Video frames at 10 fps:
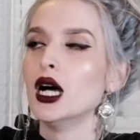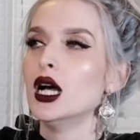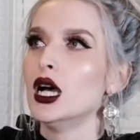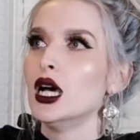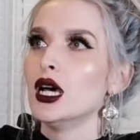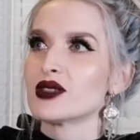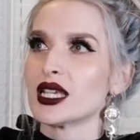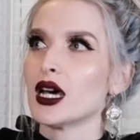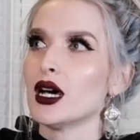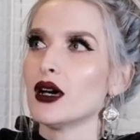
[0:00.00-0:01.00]
It was like
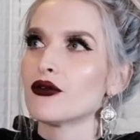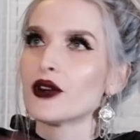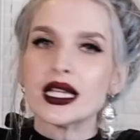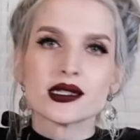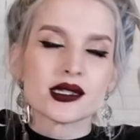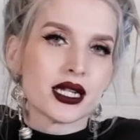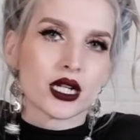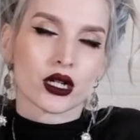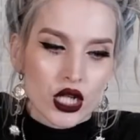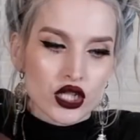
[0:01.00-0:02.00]
a friend's
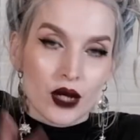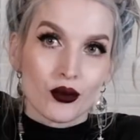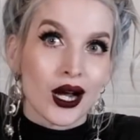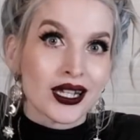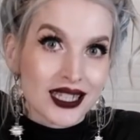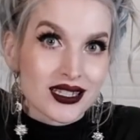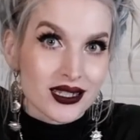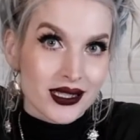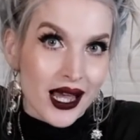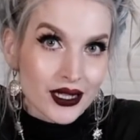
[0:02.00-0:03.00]
dinner. So I brought these
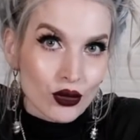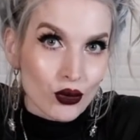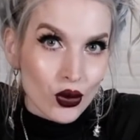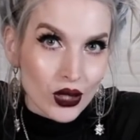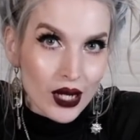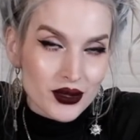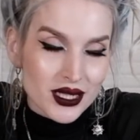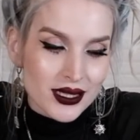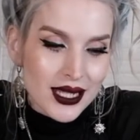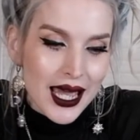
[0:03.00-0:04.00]
lasagna
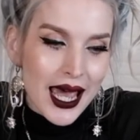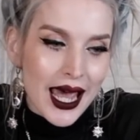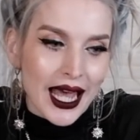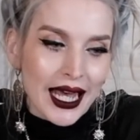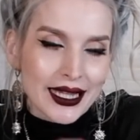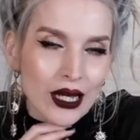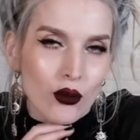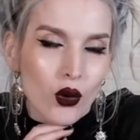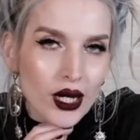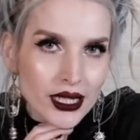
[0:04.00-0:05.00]
roll-ups and they
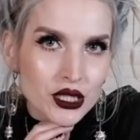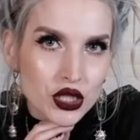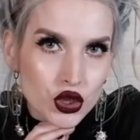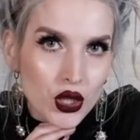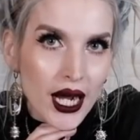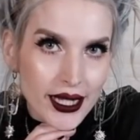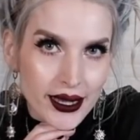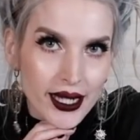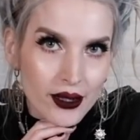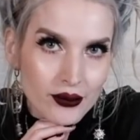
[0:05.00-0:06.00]
wanted to try
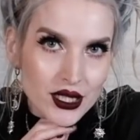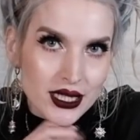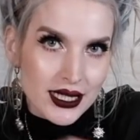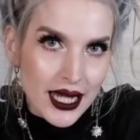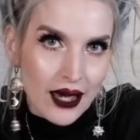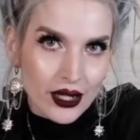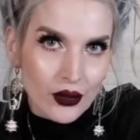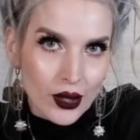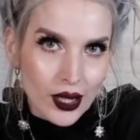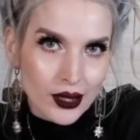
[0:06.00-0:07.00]
them to see how they
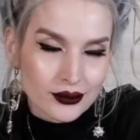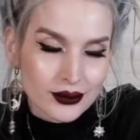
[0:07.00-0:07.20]
were.